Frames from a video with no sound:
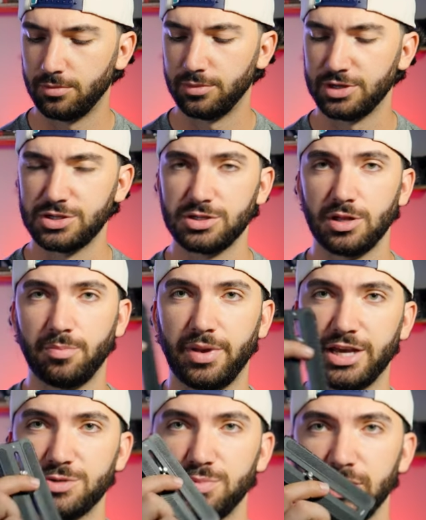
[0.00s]
This is the
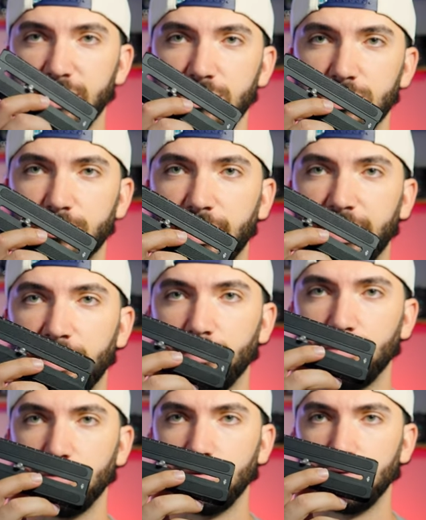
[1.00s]
base plate to my
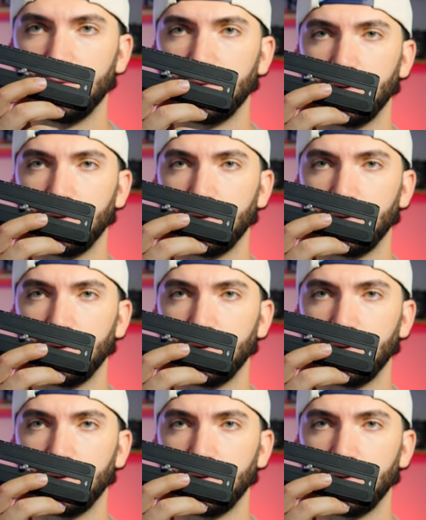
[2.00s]
gimbal.